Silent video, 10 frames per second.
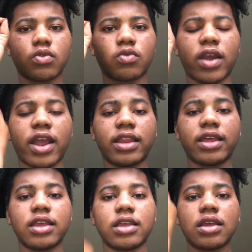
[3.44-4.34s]

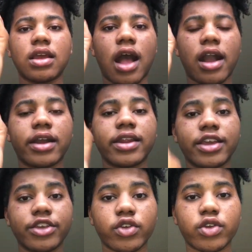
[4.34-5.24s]
Riley, I gotta
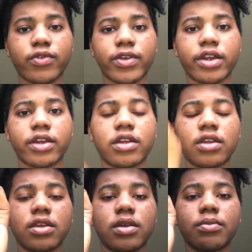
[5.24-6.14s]
end your career
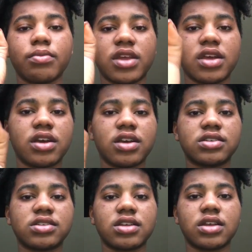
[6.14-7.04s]

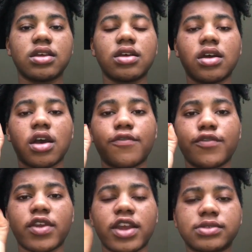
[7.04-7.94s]
because of
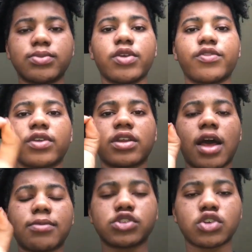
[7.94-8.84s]
your ex-boyfriend.
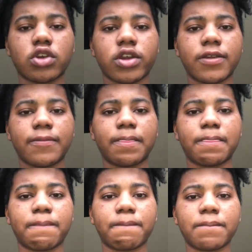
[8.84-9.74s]
I'm sorry.
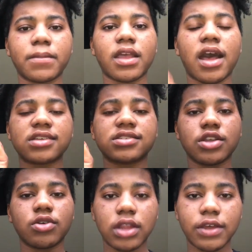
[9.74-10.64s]
I
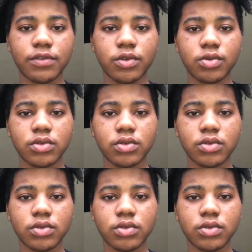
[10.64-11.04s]
still love you.